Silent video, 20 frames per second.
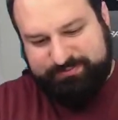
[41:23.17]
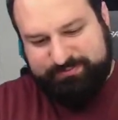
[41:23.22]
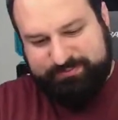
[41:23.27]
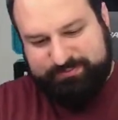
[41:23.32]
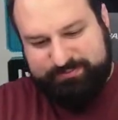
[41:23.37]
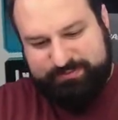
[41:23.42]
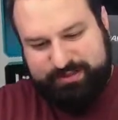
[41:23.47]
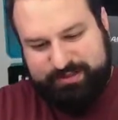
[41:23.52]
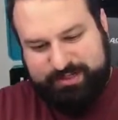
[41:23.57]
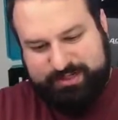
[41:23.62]

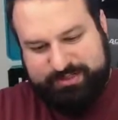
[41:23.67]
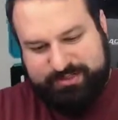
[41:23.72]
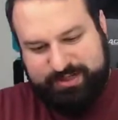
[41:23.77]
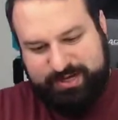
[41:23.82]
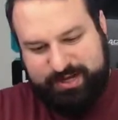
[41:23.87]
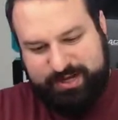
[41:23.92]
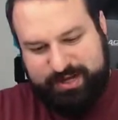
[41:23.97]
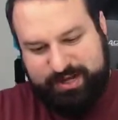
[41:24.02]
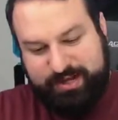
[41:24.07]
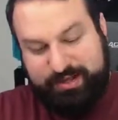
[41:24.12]
because
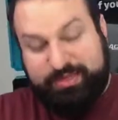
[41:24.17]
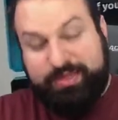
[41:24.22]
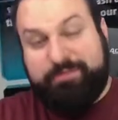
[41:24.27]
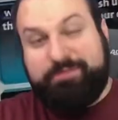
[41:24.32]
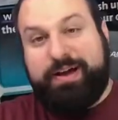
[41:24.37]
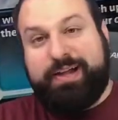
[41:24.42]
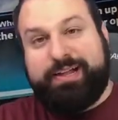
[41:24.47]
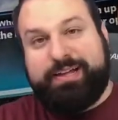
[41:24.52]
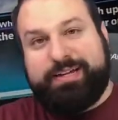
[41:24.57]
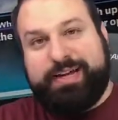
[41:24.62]
they
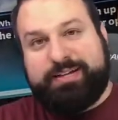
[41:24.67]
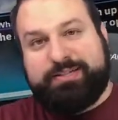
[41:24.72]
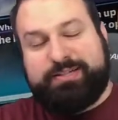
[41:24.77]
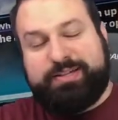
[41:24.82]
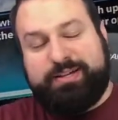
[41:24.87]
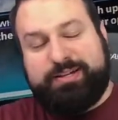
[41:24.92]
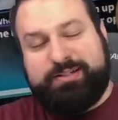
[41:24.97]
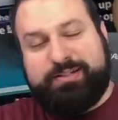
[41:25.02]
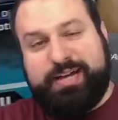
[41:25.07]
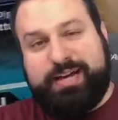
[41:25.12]
finally announced
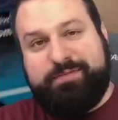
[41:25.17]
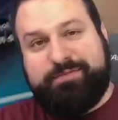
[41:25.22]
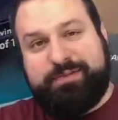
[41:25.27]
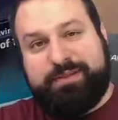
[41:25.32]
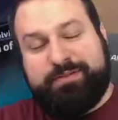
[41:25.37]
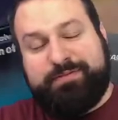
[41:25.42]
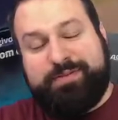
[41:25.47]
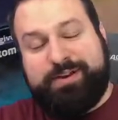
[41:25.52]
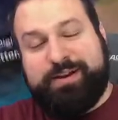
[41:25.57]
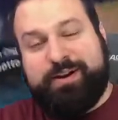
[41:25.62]
the date for
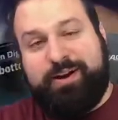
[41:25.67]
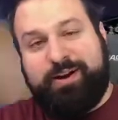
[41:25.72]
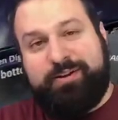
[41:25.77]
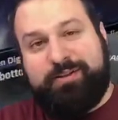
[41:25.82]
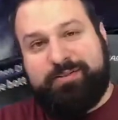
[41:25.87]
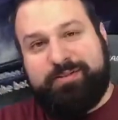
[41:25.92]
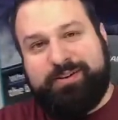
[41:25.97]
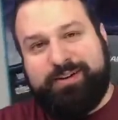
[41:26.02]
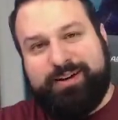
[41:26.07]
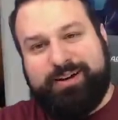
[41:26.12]
the
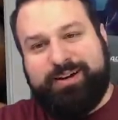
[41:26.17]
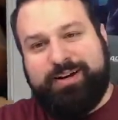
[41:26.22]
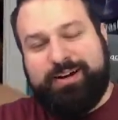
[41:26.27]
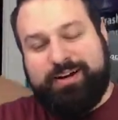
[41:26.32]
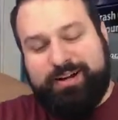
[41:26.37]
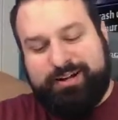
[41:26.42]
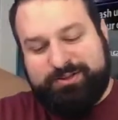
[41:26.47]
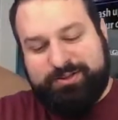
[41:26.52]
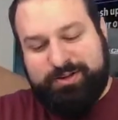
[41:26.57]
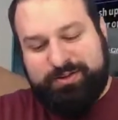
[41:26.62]
VR.
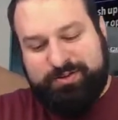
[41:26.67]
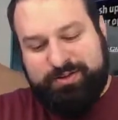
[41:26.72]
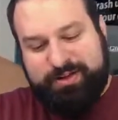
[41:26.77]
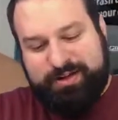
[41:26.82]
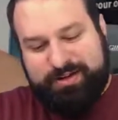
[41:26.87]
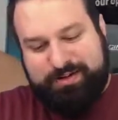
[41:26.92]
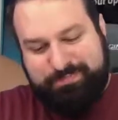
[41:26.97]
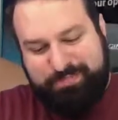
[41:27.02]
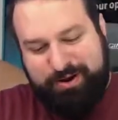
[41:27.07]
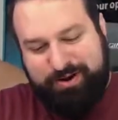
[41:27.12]
So
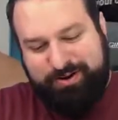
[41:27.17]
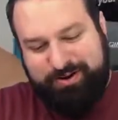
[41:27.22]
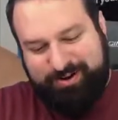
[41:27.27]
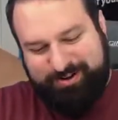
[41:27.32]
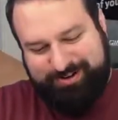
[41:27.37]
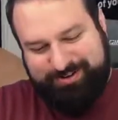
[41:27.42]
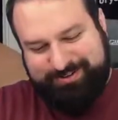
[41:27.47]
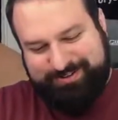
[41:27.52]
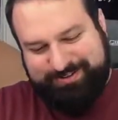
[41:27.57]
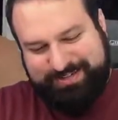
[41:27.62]
the
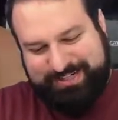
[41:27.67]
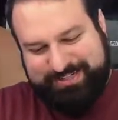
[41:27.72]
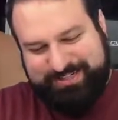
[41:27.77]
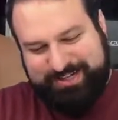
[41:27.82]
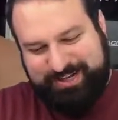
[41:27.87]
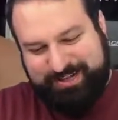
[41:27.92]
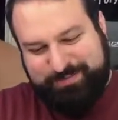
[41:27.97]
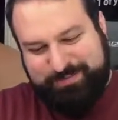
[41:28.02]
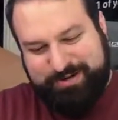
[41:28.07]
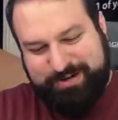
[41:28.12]
poll that
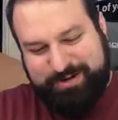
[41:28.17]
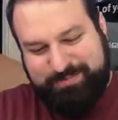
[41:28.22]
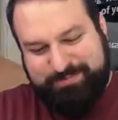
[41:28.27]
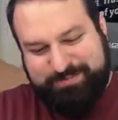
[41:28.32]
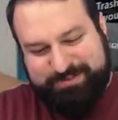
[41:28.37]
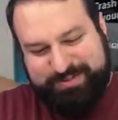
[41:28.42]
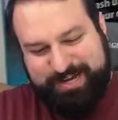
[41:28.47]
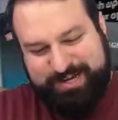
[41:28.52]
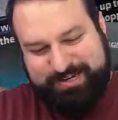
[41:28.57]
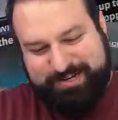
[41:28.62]
Jonathan put up
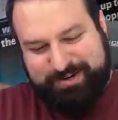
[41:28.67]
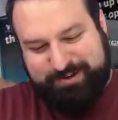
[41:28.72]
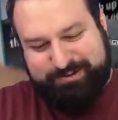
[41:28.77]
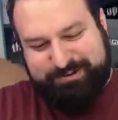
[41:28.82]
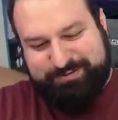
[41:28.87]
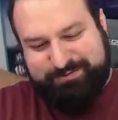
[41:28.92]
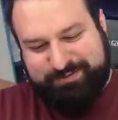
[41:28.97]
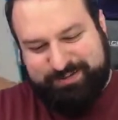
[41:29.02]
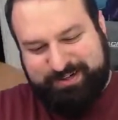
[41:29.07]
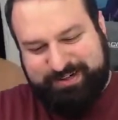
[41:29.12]
was like null
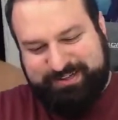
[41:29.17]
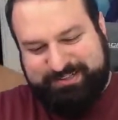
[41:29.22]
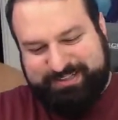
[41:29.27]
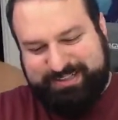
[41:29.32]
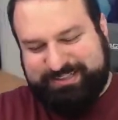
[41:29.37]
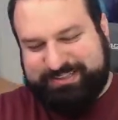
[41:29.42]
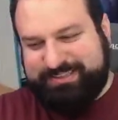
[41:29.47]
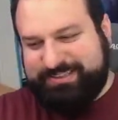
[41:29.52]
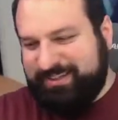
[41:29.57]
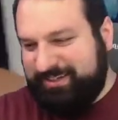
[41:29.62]
and void. I was
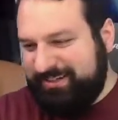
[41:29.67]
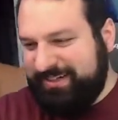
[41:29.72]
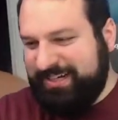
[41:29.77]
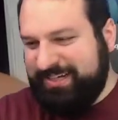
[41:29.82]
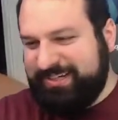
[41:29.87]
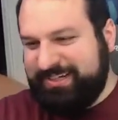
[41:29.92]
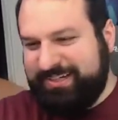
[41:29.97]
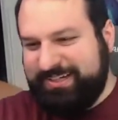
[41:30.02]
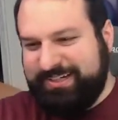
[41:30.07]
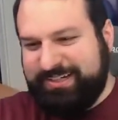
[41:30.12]
like, darn
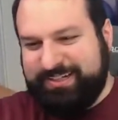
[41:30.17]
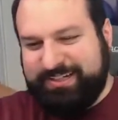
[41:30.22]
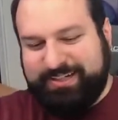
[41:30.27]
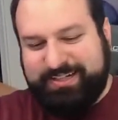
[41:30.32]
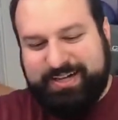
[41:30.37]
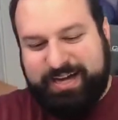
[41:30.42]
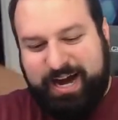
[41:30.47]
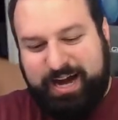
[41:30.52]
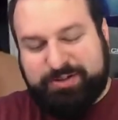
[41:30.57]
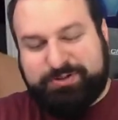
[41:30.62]
it.
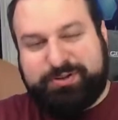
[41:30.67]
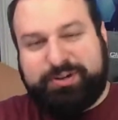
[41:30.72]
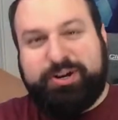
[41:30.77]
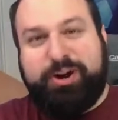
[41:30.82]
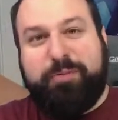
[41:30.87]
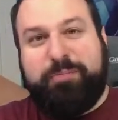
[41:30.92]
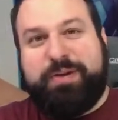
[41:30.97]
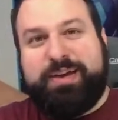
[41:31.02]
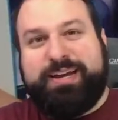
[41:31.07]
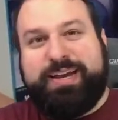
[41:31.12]
I was really
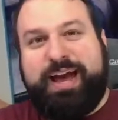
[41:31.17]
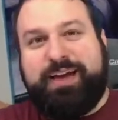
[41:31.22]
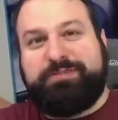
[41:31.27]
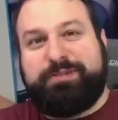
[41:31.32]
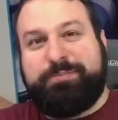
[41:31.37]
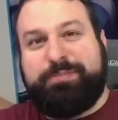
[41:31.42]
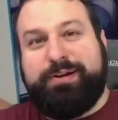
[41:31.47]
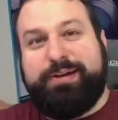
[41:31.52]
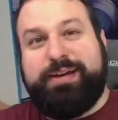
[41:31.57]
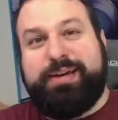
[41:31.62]
hoping he'd have to
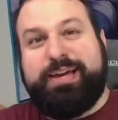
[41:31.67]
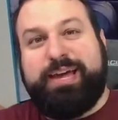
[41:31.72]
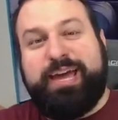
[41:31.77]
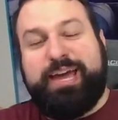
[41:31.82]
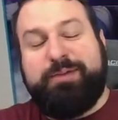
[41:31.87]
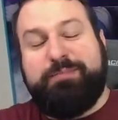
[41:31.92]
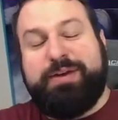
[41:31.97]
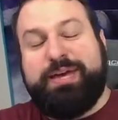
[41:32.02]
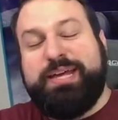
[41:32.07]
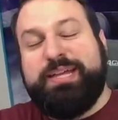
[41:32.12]
play a
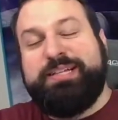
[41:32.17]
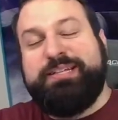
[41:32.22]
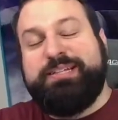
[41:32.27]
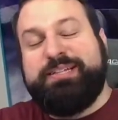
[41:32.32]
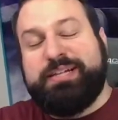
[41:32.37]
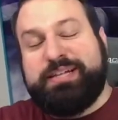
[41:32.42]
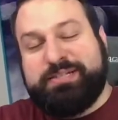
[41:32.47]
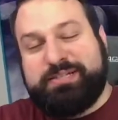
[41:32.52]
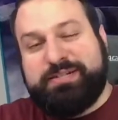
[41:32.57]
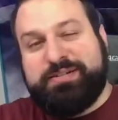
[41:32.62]
game he
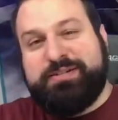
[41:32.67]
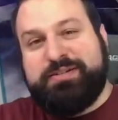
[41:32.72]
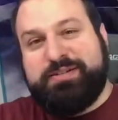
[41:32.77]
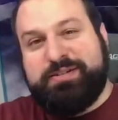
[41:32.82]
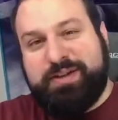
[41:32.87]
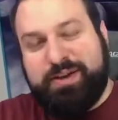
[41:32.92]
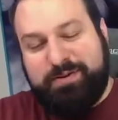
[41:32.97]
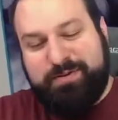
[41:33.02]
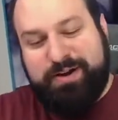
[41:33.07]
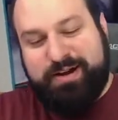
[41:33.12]
doesn't
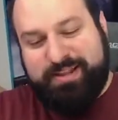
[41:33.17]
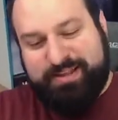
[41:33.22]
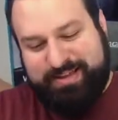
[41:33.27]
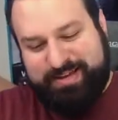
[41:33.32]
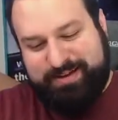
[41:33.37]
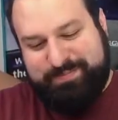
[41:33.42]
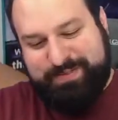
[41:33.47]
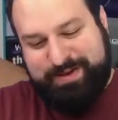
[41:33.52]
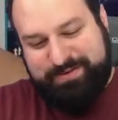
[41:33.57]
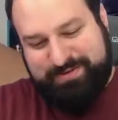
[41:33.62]
know
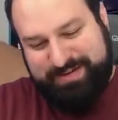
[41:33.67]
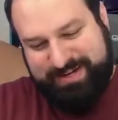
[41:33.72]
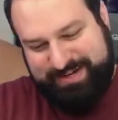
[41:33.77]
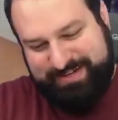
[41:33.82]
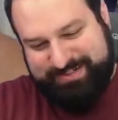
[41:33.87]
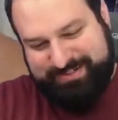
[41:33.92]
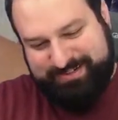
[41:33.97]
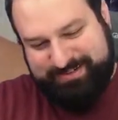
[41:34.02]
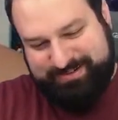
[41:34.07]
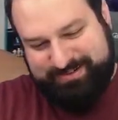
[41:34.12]
anything about
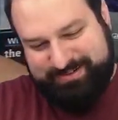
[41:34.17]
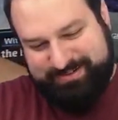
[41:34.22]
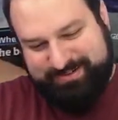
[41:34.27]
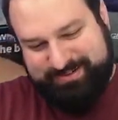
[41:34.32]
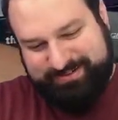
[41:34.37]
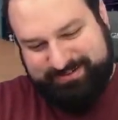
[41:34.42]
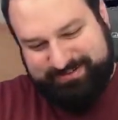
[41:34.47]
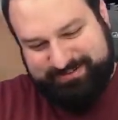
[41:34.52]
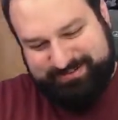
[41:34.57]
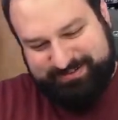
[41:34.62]
yet.
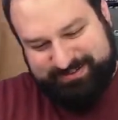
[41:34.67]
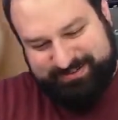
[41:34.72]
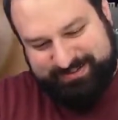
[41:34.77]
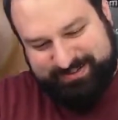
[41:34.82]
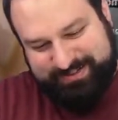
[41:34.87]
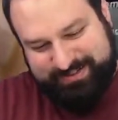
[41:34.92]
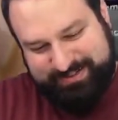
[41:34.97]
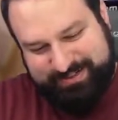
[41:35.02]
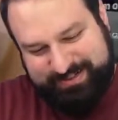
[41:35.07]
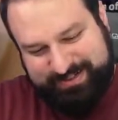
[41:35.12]

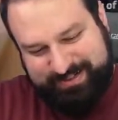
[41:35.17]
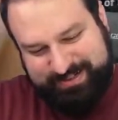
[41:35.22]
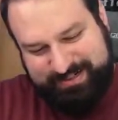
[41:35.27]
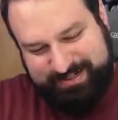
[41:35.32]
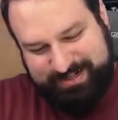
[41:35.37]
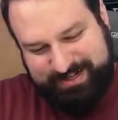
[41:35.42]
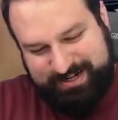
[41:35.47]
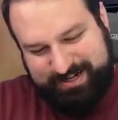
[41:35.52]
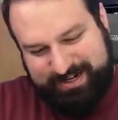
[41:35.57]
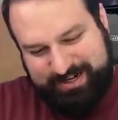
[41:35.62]

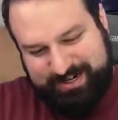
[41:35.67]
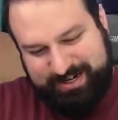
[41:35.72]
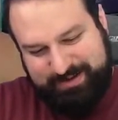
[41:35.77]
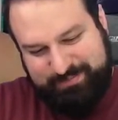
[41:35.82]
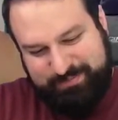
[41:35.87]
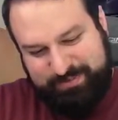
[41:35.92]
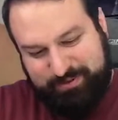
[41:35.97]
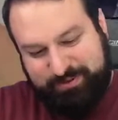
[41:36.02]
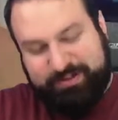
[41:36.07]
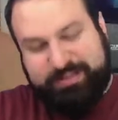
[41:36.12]

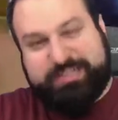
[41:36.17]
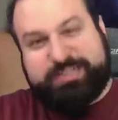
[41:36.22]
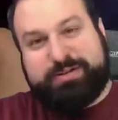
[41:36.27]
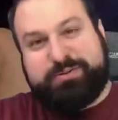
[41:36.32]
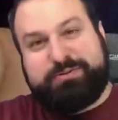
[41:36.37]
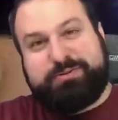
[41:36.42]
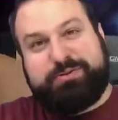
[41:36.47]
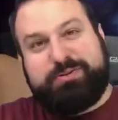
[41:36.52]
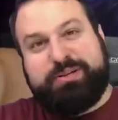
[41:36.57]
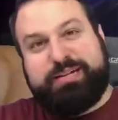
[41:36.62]
Or at least it
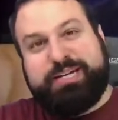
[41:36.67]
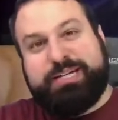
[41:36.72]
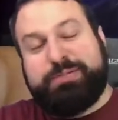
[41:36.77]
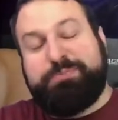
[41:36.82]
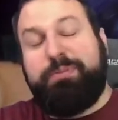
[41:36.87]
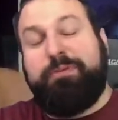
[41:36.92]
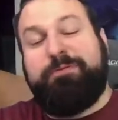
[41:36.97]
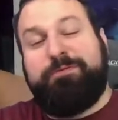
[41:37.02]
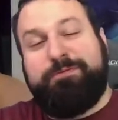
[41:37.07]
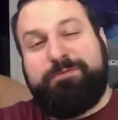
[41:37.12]
was
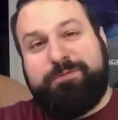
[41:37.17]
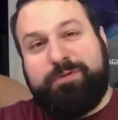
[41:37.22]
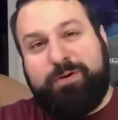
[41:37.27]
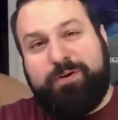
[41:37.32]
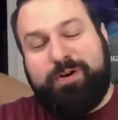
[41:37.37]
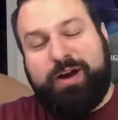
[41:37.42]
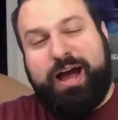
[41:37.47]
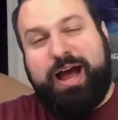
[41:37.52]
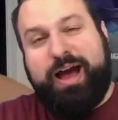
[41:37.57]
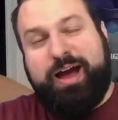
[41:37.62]
released
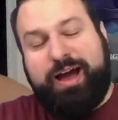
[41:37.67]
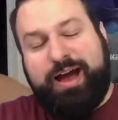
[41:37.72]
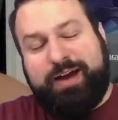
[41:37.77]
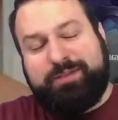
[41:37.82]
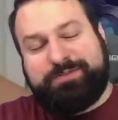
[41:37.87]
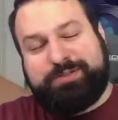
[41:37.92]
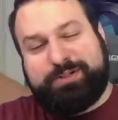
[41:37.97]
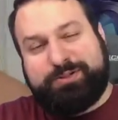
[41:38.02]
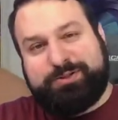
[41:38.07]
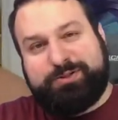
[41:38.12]

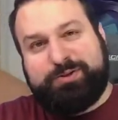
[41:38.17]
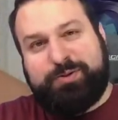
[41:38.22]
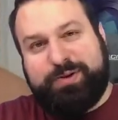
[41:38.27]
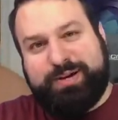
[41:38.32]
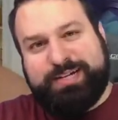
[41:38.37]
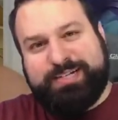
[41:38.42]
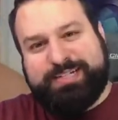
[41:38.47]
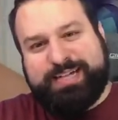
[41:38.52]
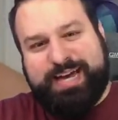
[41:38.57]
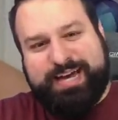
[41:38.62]
after
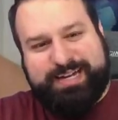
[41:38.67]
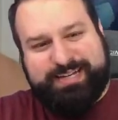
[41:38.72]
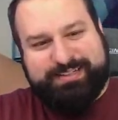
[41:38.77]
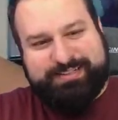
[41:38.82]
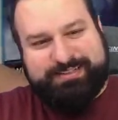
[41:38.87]
2010.